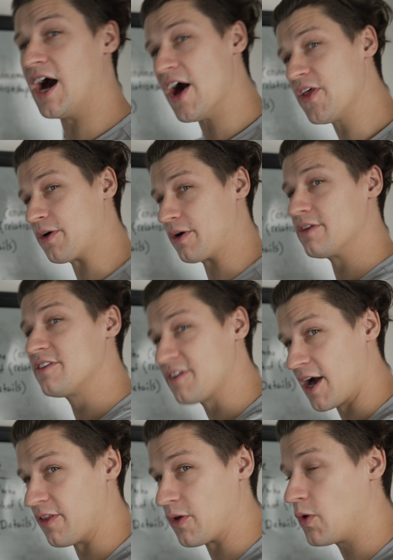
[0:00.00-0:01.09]
other
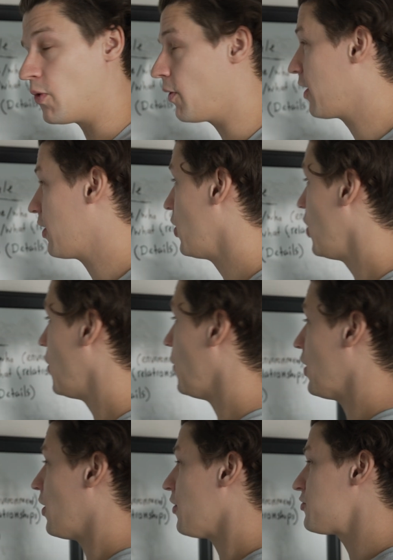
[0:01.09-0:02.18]
side of the coin, we
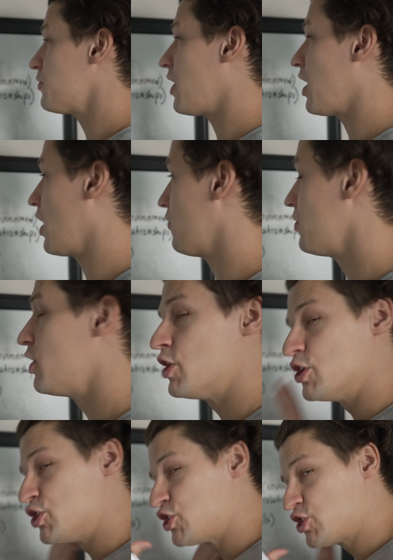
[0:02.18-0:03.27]
also have
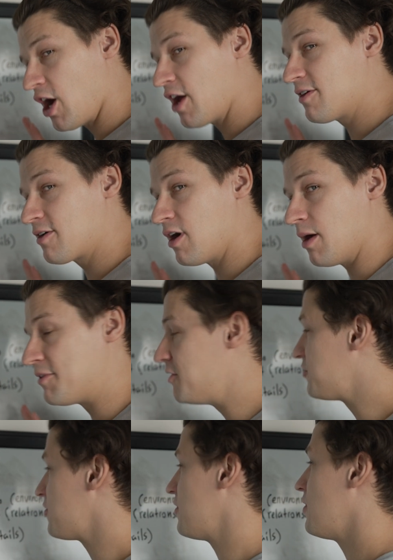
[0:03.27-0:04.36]
shot
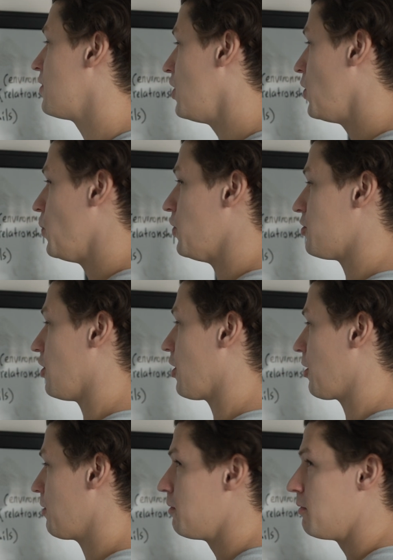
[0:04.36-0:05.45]
composition, which
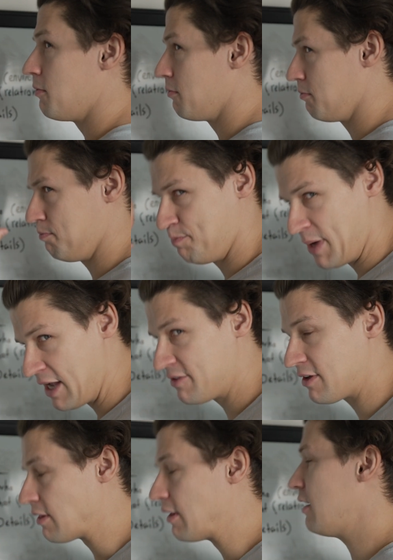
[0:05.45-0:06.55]
are
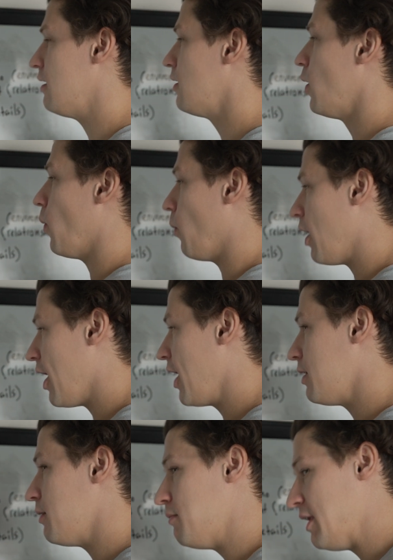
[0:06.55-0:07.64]
basically
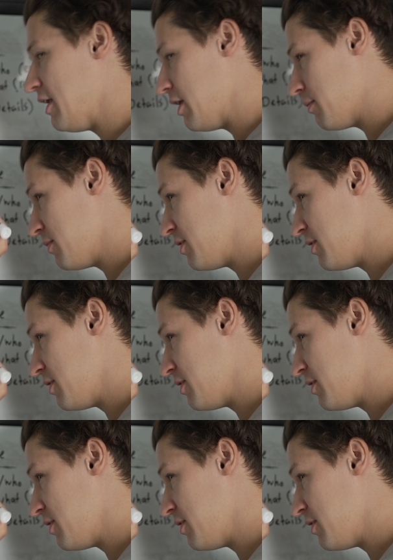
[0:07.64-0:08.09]
wide, medium,